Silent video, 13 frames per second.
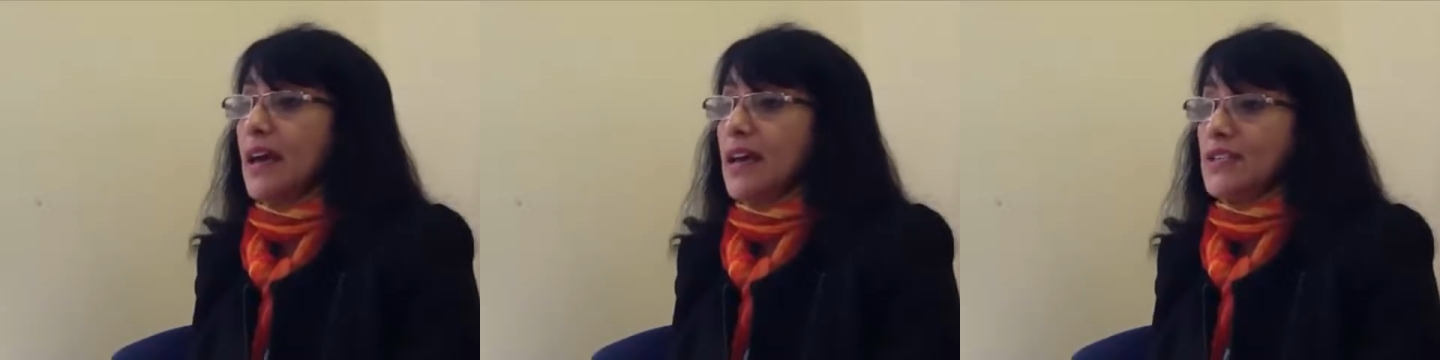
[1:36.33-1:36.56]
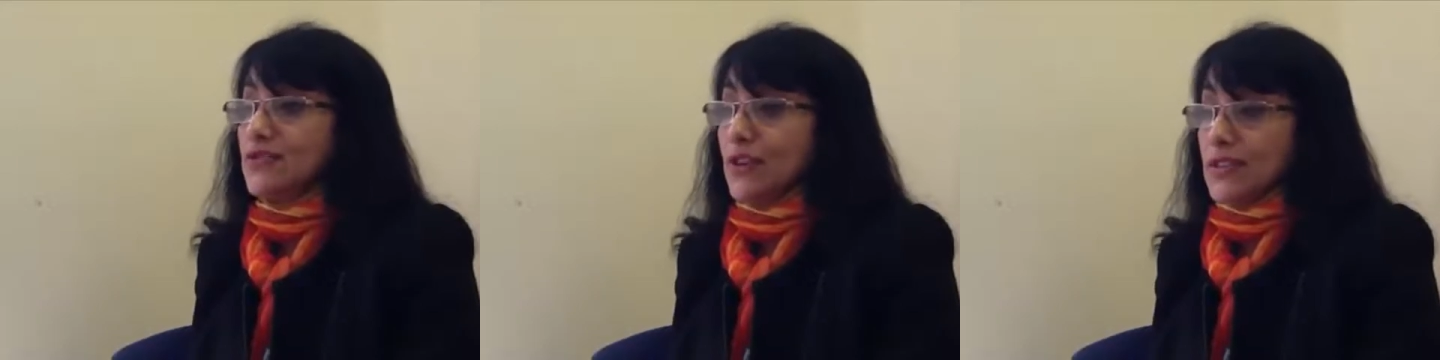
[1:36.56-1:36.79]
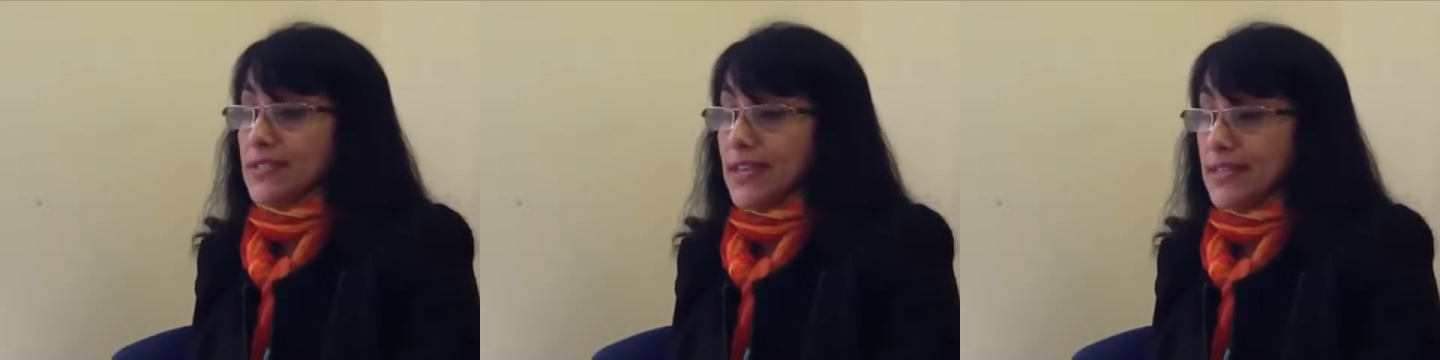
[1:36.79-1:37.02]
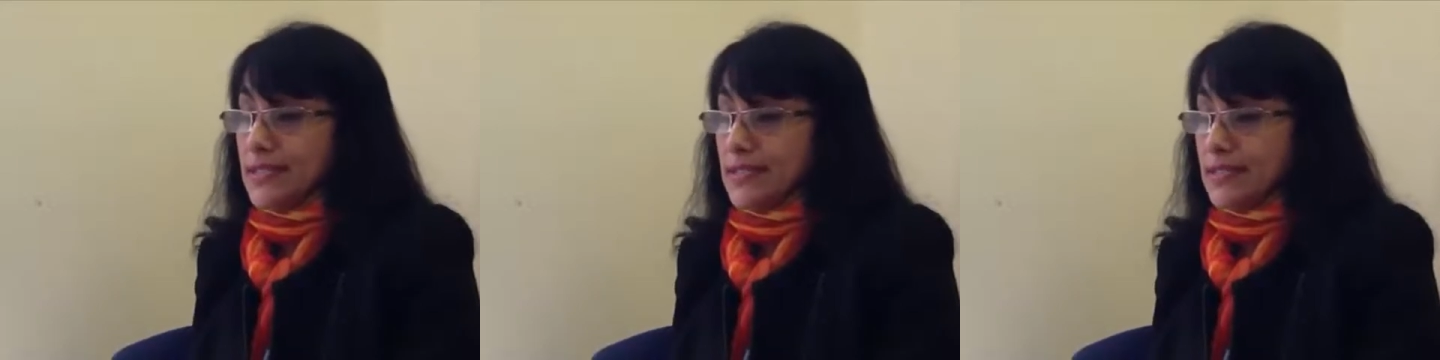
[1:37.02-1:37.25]
stroke
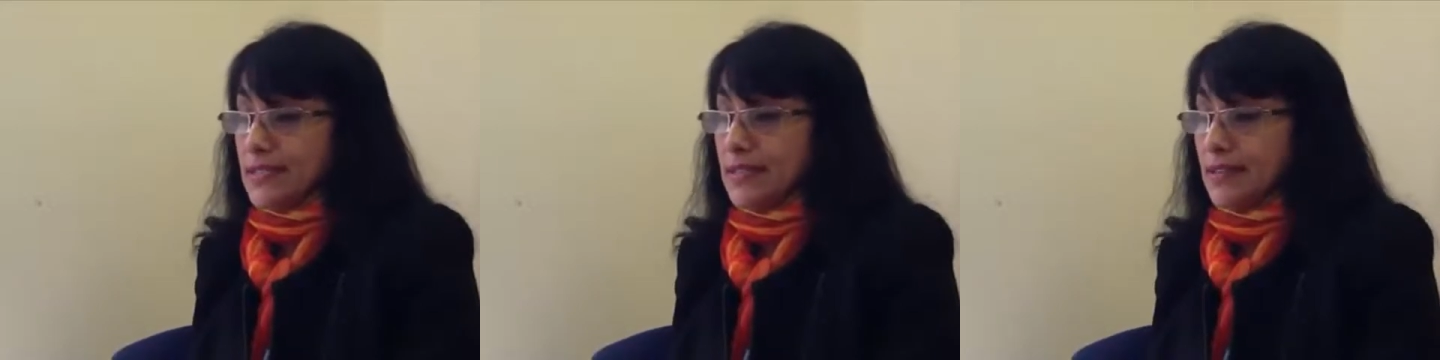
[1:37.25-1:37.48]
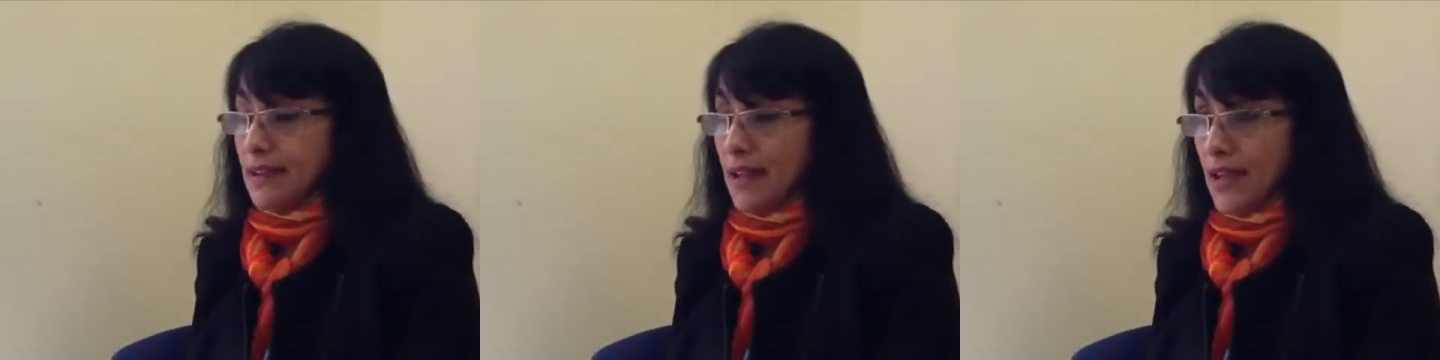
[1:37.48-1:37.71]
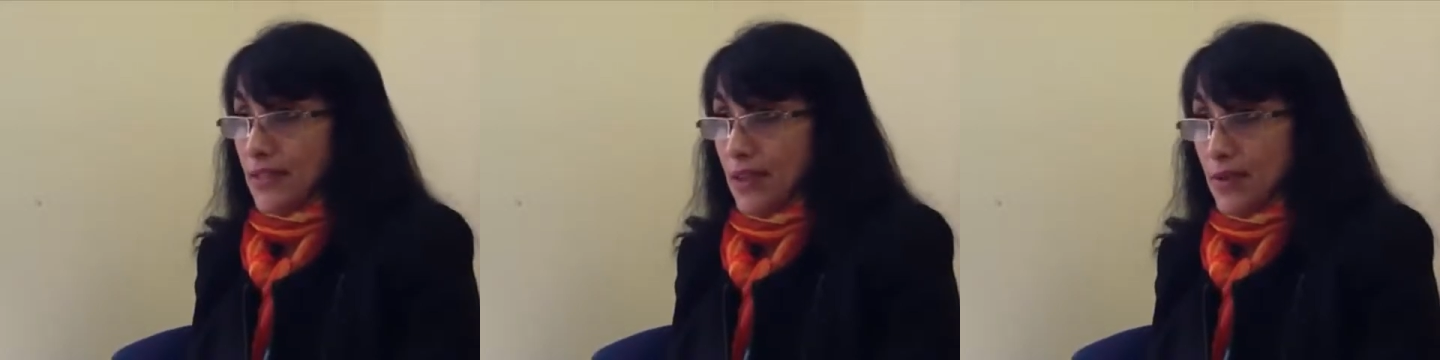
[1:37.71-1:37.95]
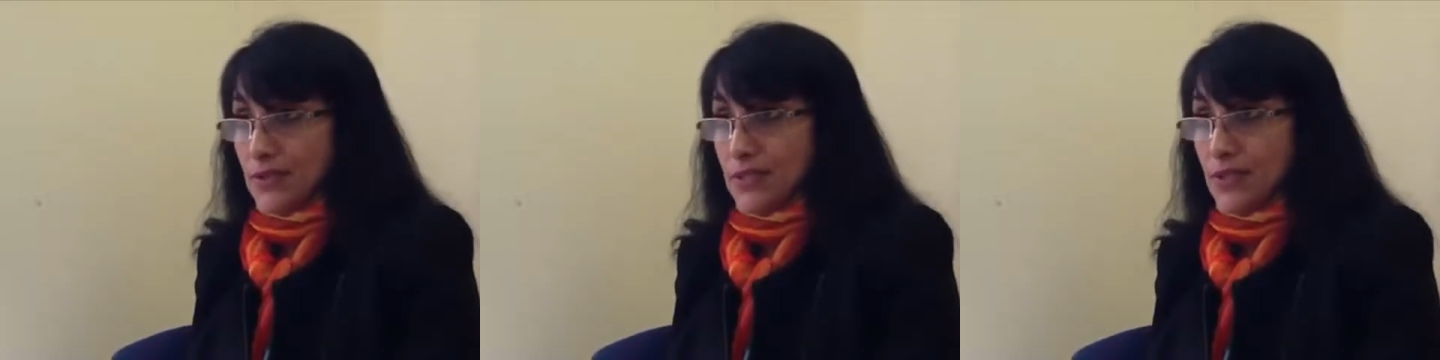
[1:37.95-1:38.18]
centres like
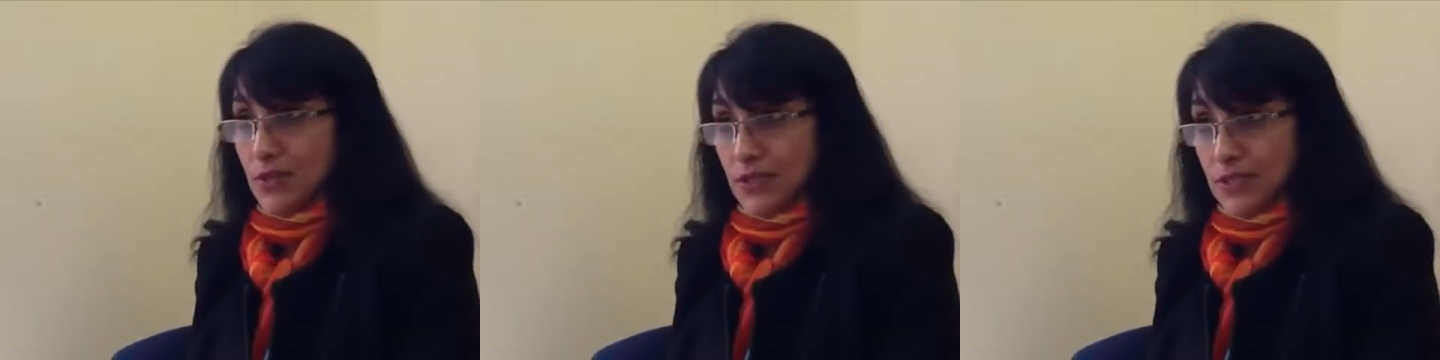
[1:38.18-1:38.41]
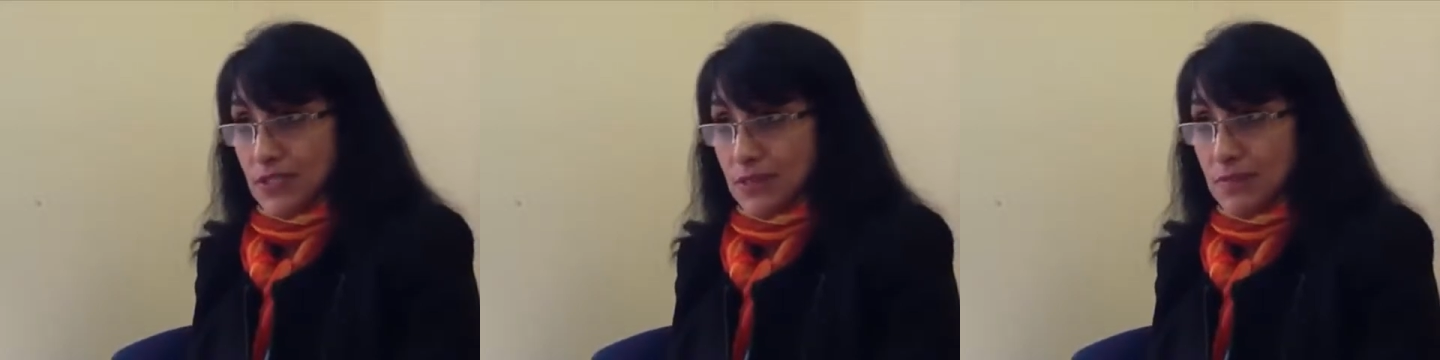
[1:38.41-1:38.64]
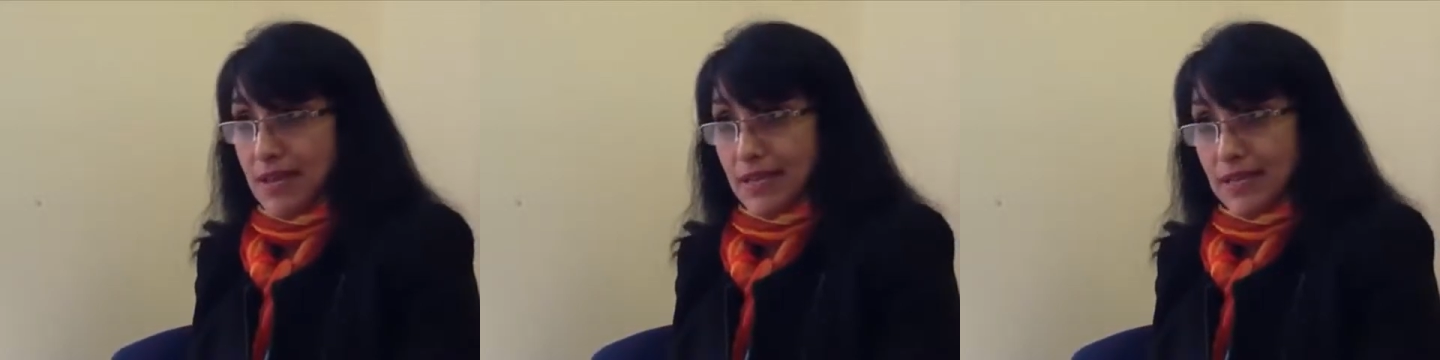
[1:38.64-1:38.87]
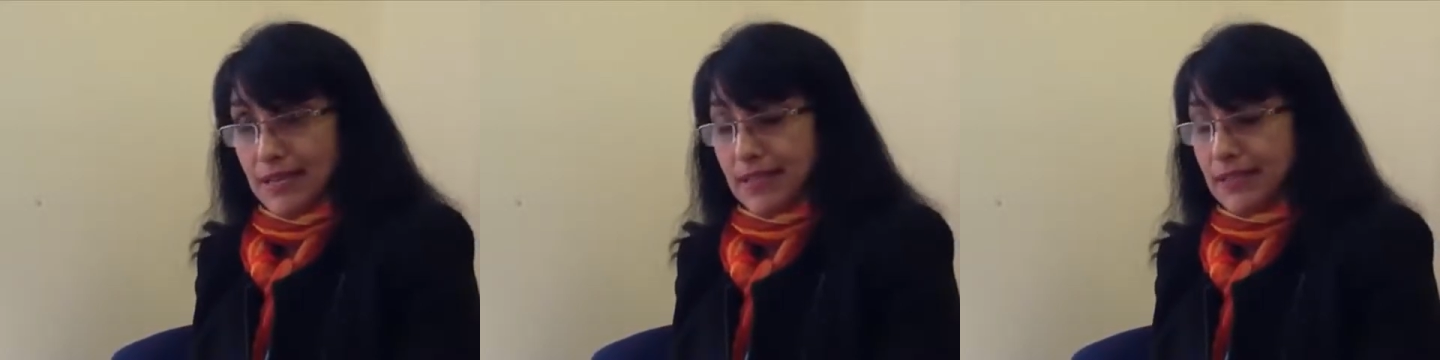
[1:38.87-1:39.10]
those in Nottingham and
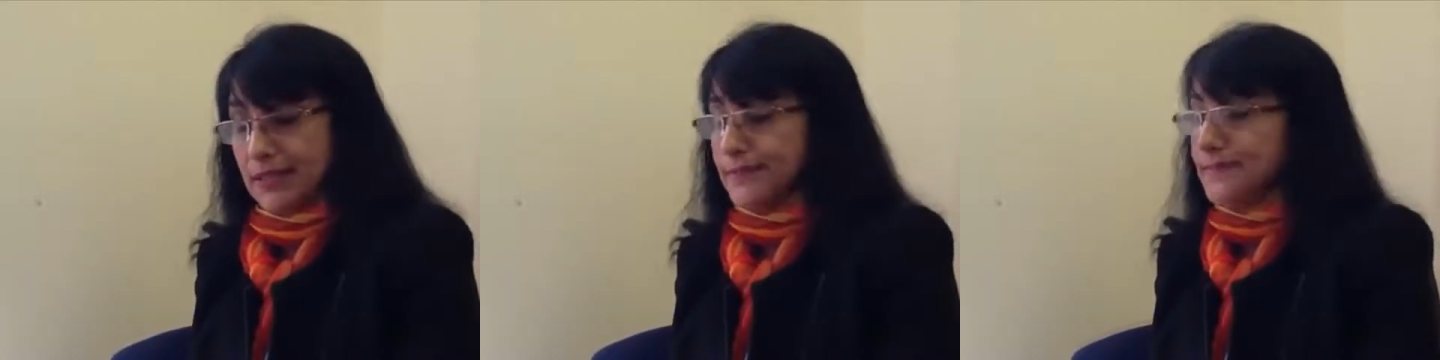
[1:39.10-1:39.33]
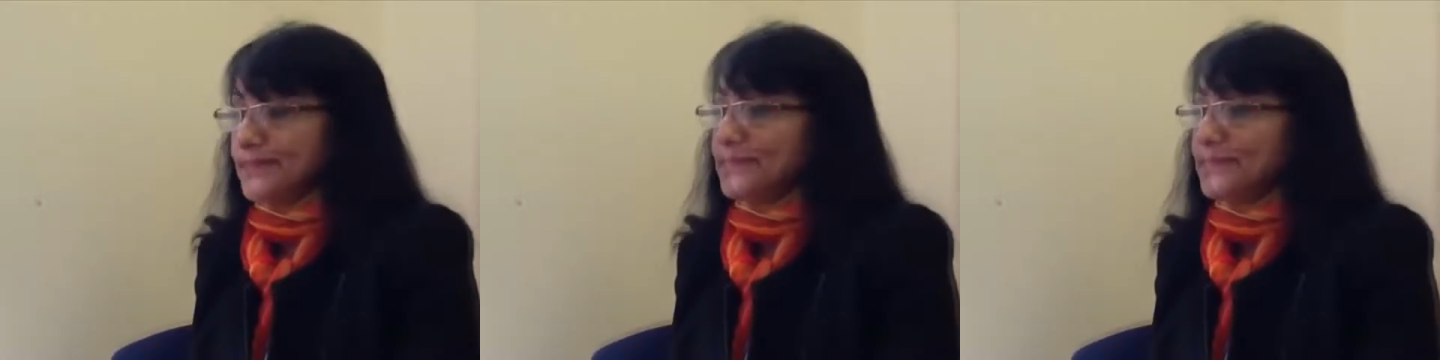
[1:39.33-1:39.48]
Lincoln.